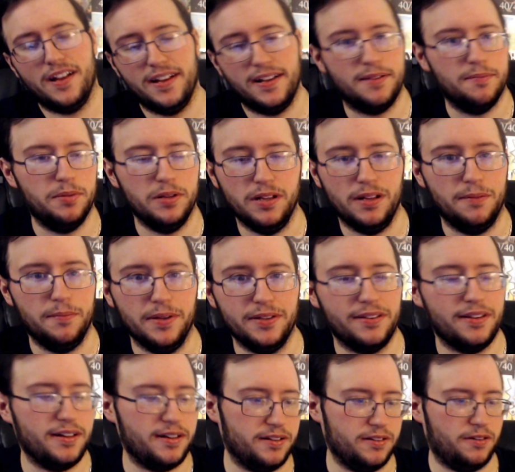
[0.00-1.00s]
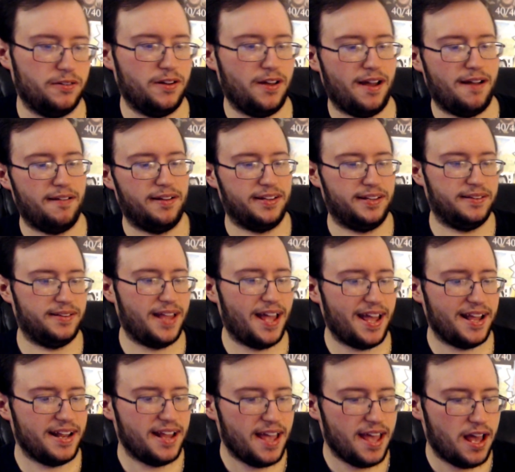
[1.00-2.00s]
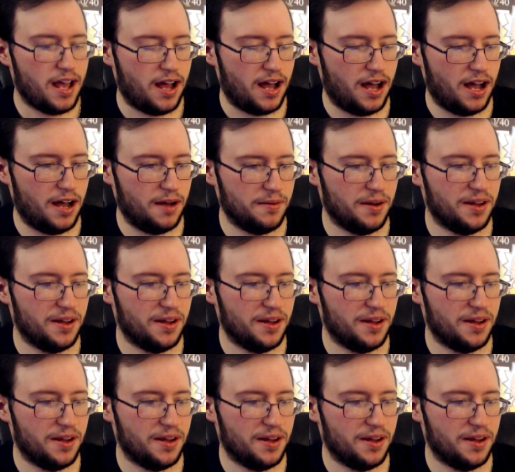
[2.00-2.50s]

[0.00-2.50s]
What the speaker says: Completely missed it. I don't know how I did that. I